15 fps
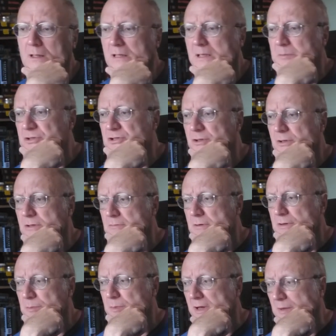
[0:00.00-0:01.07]
Let me show you
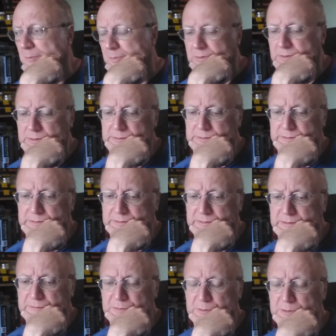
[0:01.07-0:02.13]
around the map and
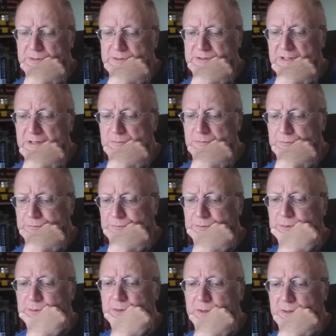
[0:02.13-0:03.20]
give you an idea of
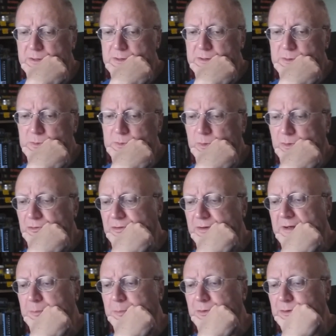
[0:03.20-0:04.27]
what's
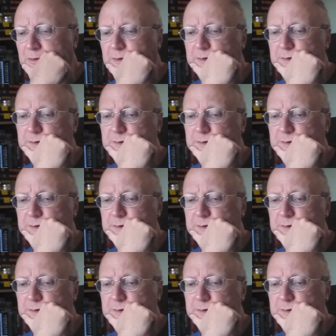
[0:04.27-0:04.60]
happened.